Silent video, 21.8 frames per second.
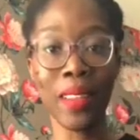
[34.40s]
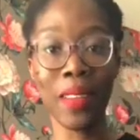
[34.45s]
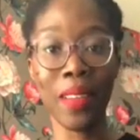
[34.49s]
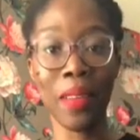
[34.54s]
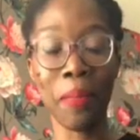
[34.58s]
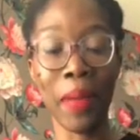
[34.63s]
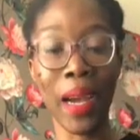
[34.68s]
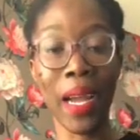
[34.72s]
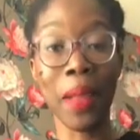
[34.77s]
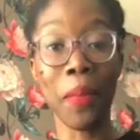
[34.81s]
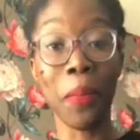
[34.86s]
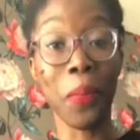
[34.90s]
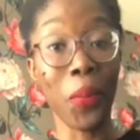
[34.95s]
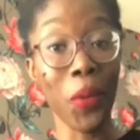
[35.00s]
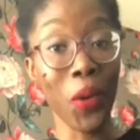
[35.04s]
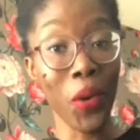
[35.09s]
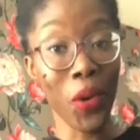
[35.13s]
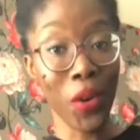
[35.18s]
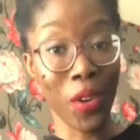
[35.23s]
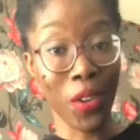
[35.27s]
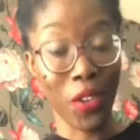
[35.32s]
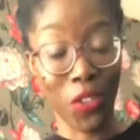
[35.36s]
my
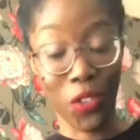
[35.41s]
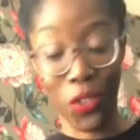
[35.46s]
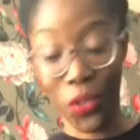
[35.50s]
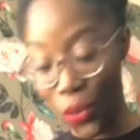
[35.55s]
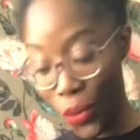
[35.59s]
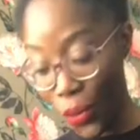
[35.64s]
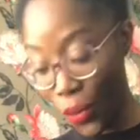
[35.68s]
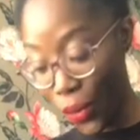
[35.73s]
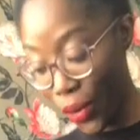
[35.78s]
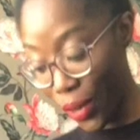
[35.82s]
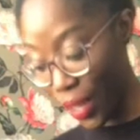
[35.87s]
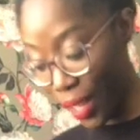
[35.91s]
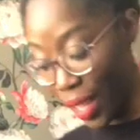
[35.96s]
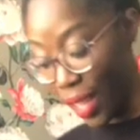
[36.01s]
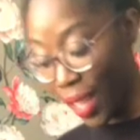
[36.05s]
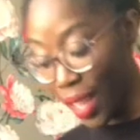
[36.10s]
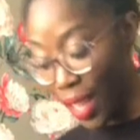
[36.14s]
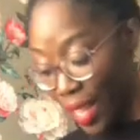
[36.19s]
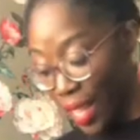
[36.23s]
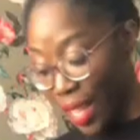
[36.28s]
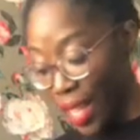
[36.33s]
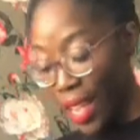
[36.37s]
Burdastyle skirt.
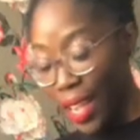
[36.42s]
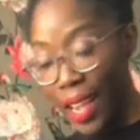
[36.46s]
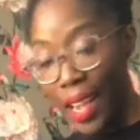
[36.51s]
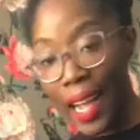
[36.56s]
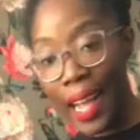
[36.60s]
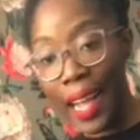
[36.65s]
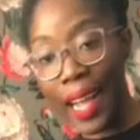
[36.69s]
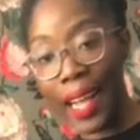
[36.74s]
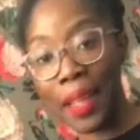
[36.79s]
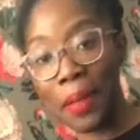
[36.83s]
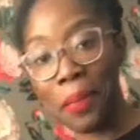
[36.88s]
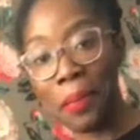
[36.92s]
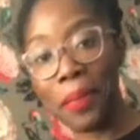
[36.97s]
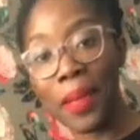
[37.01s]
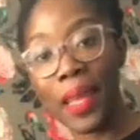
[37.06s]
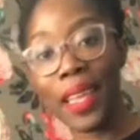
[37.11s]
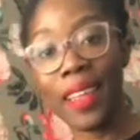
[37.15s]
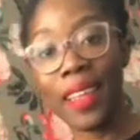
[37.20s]
I made